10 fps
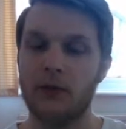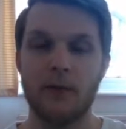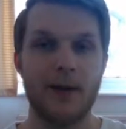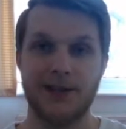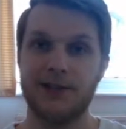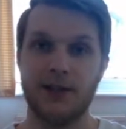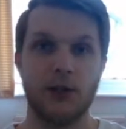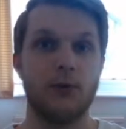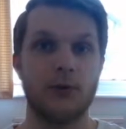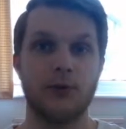The best thing
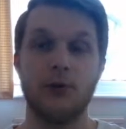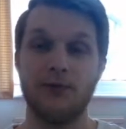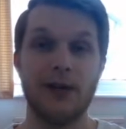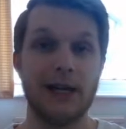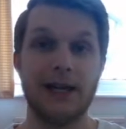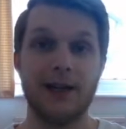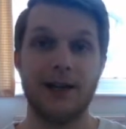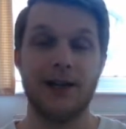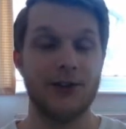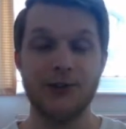you can do really
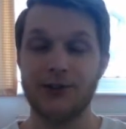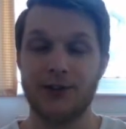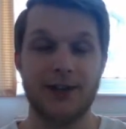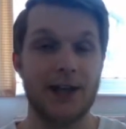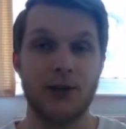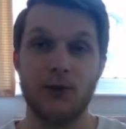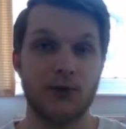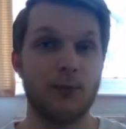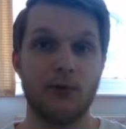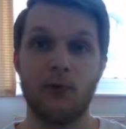is just get used
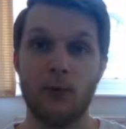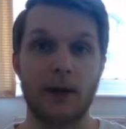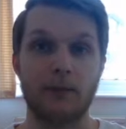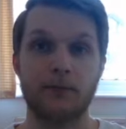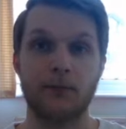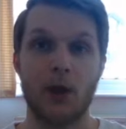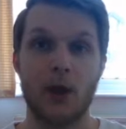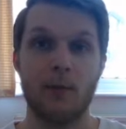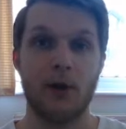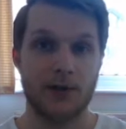to performing.
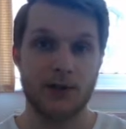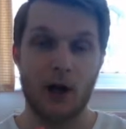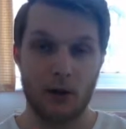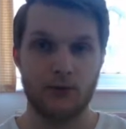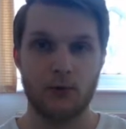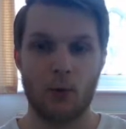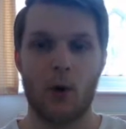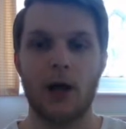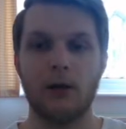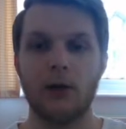Because after a
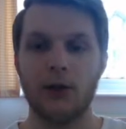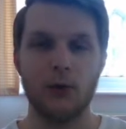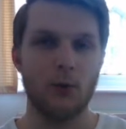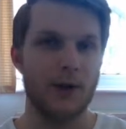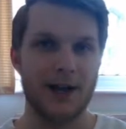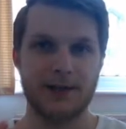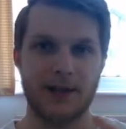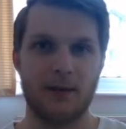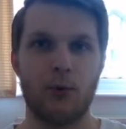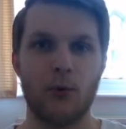while, you will get to
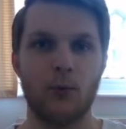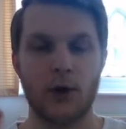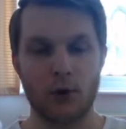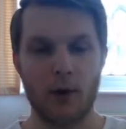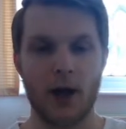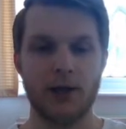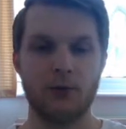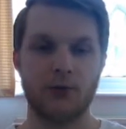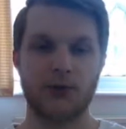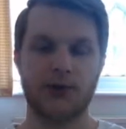that point where your mind
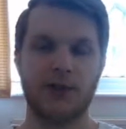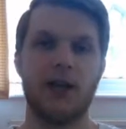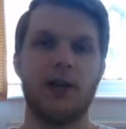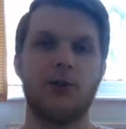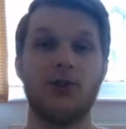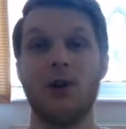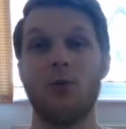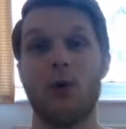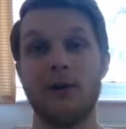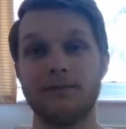will just say, do you know
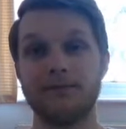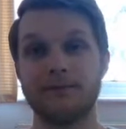what?